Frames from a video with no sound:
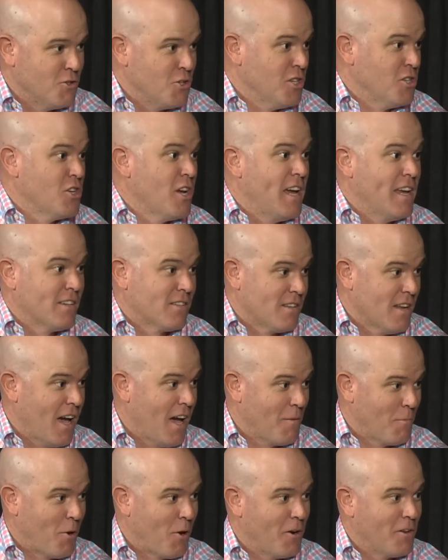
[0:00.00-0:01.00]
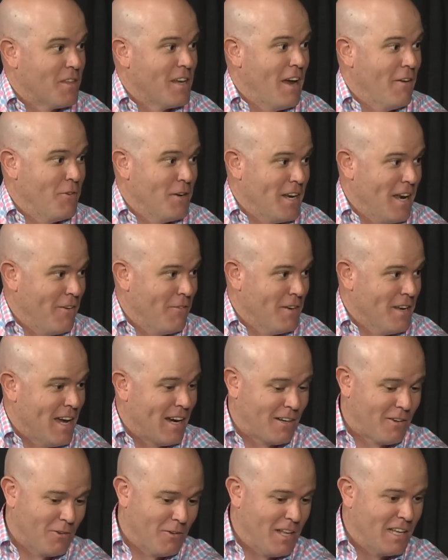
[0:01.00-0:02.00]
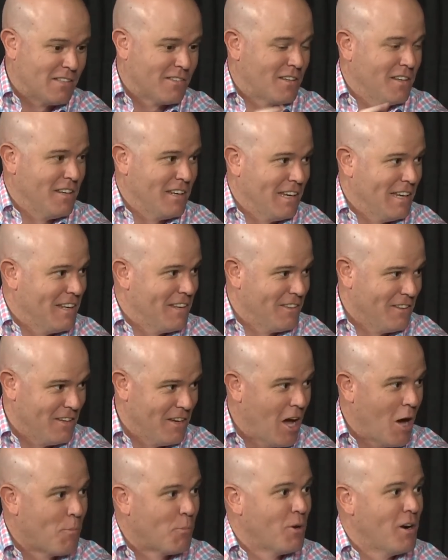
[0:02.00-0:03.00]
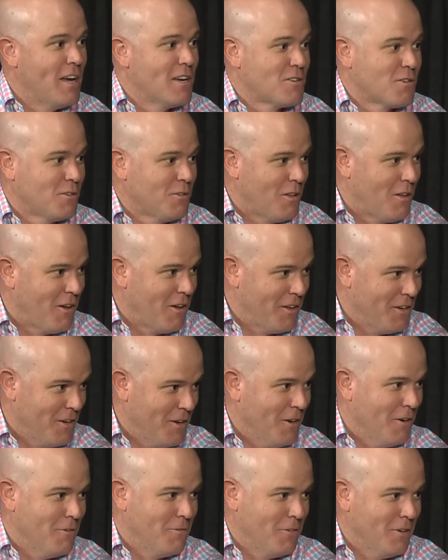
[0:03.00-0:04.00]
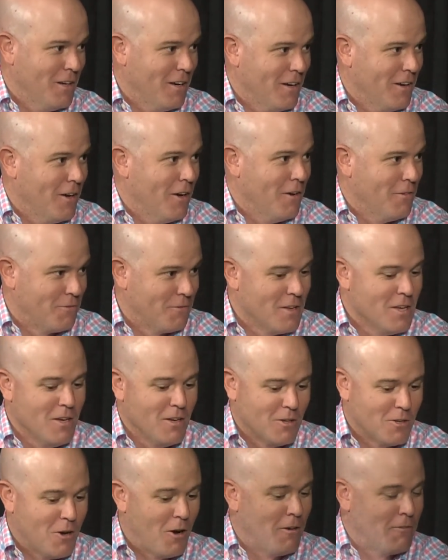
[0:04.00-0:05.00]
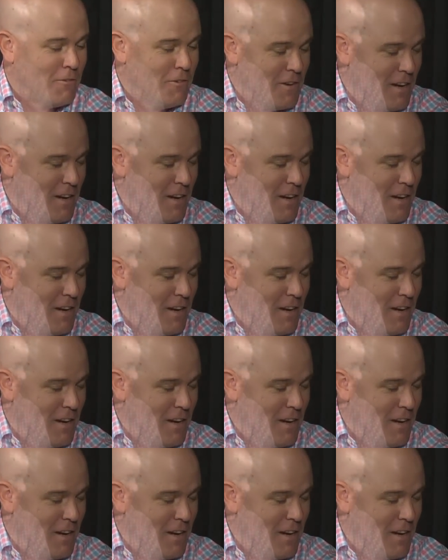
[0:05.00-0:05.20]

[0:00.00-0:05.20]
GJ is not part of the everyday vernacular. That's getting into the upper echelon of golf